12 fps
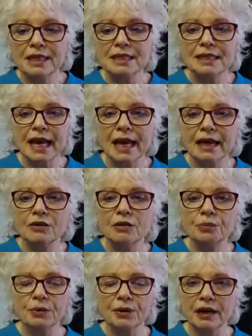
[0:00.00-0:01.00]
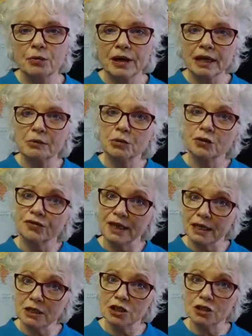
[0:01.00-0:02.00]
saying of the prayer, we can move
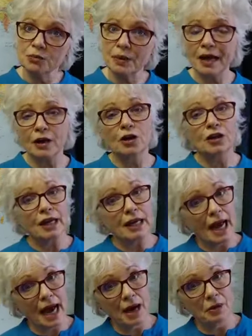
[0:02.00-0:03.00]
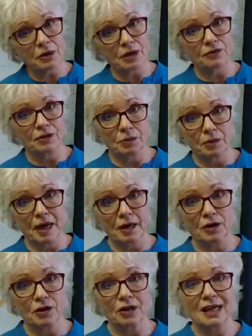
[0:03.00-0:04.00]
into the record and out of the
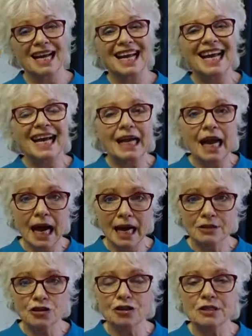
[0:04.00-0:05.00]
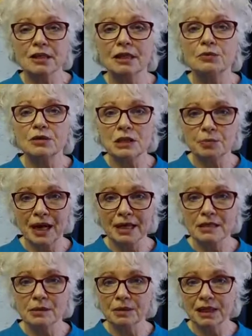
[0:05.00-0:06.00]
record consciously,
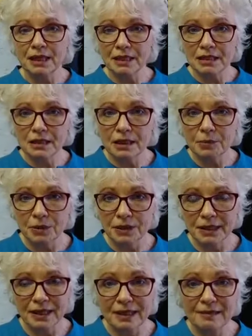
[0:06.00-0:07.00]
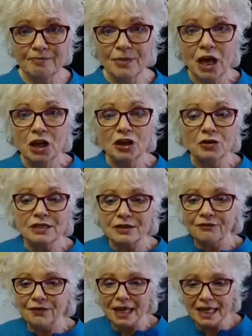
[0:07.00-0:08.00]
responsibly, and deliberately. You know, it's a
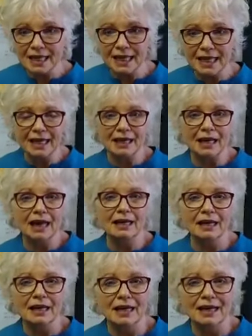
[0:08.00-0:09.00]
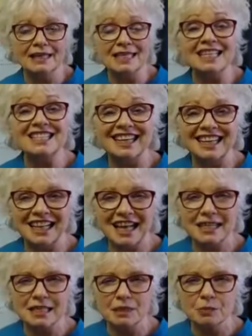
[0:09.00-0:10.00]
funny thing. In teaching
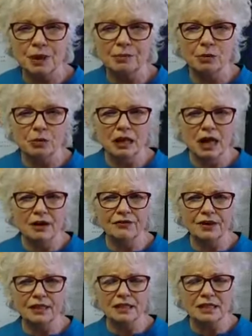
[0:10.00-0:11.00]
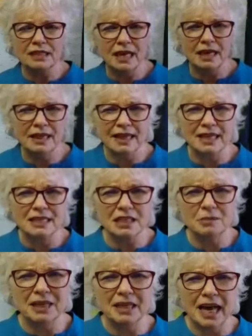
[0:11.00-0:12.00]
classes, people will often say things to
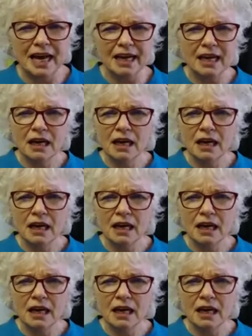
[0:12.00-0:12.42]
me like,